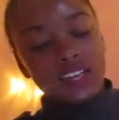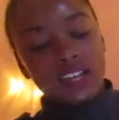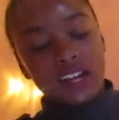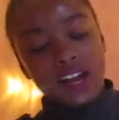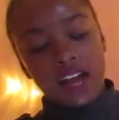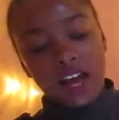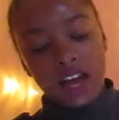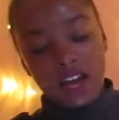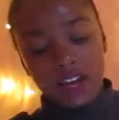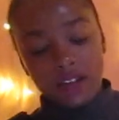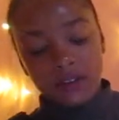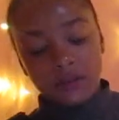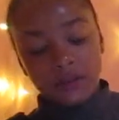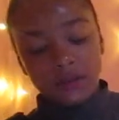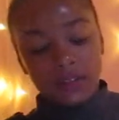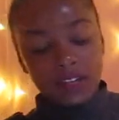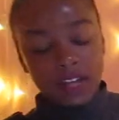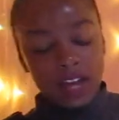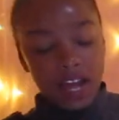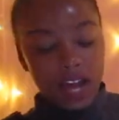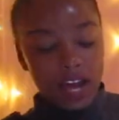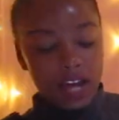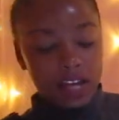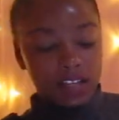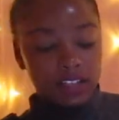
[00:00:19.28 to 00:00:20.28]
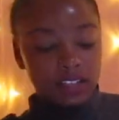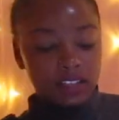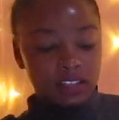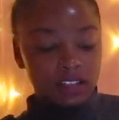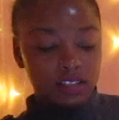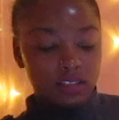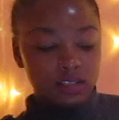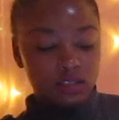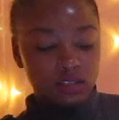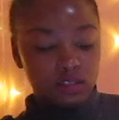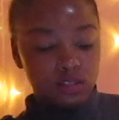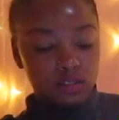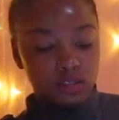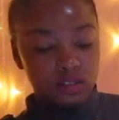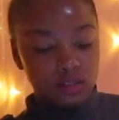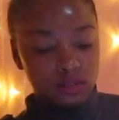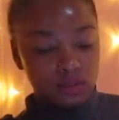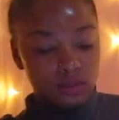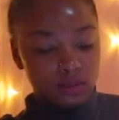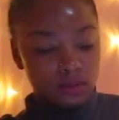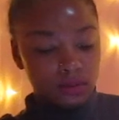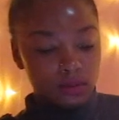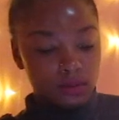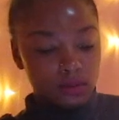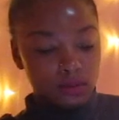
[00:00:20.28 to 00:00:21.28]
that I reacted
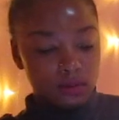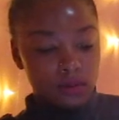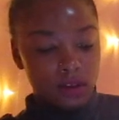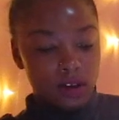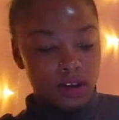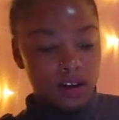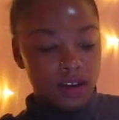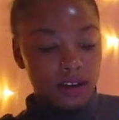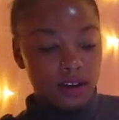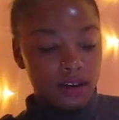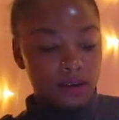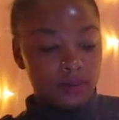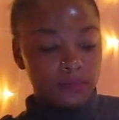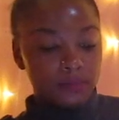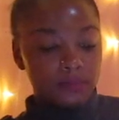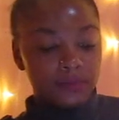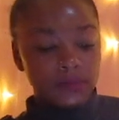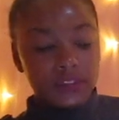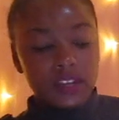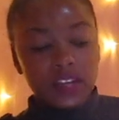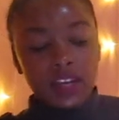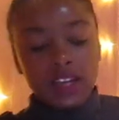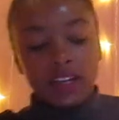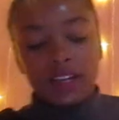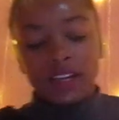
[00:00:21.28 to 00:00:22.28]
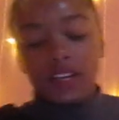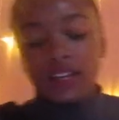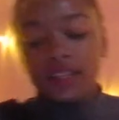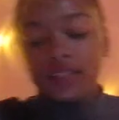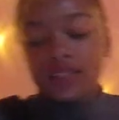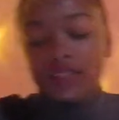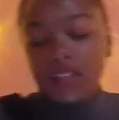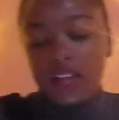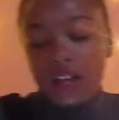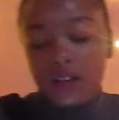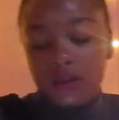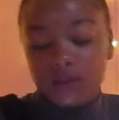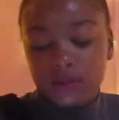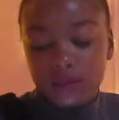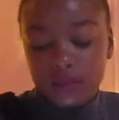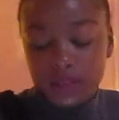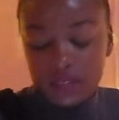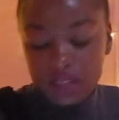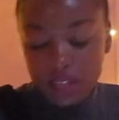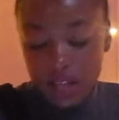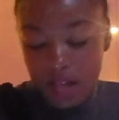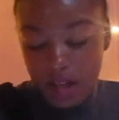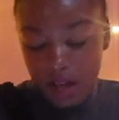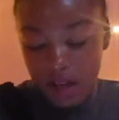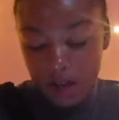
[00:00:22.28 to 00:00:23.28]
to Next
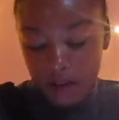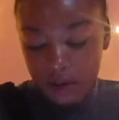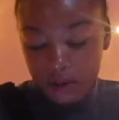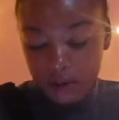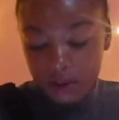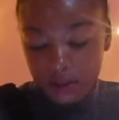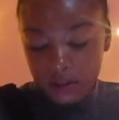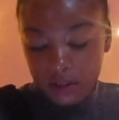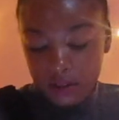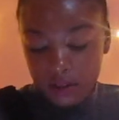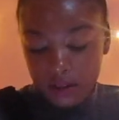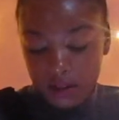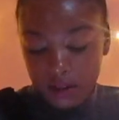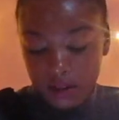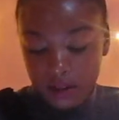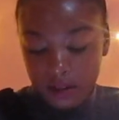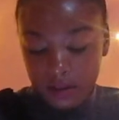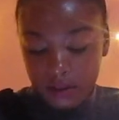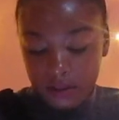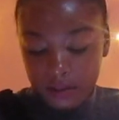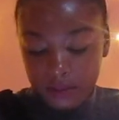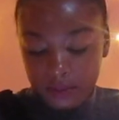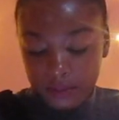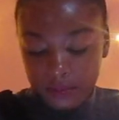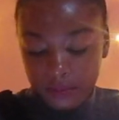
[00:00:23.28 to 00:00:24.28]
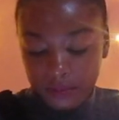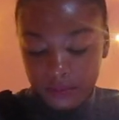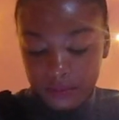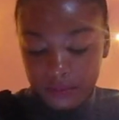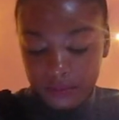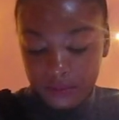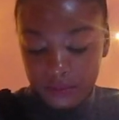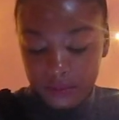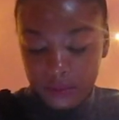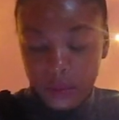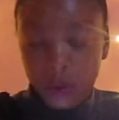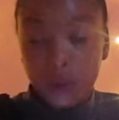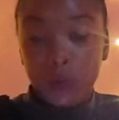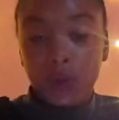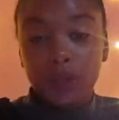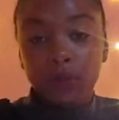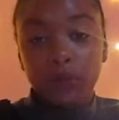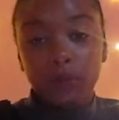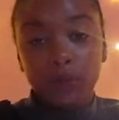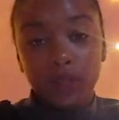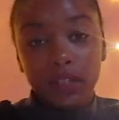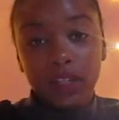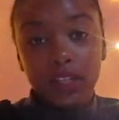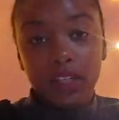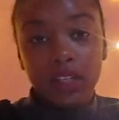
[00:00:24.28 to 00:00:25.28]
Sounds Down
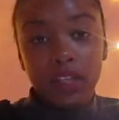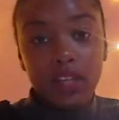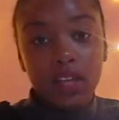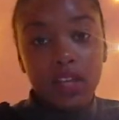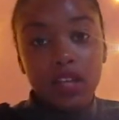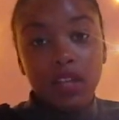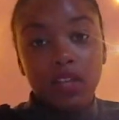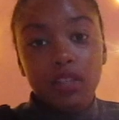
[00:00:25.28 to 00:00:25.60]
When We.